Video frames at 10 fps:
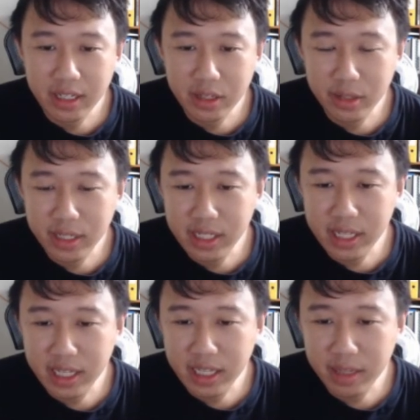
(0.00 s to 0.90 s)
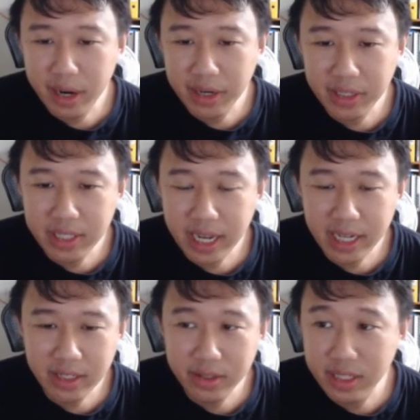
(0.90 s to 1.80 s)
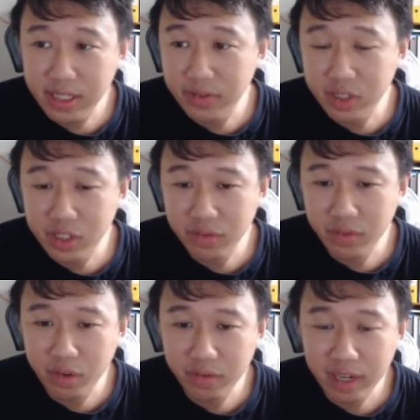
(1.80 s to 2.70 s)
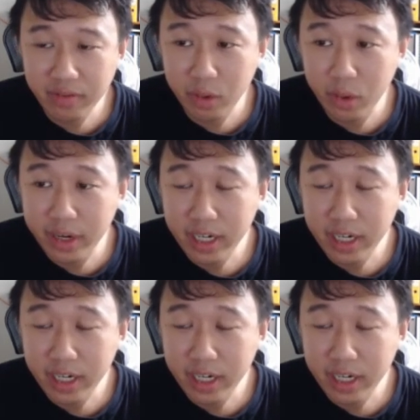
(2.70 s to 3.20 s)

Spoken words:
So he's in the Pirate Stack, so it's a Division 454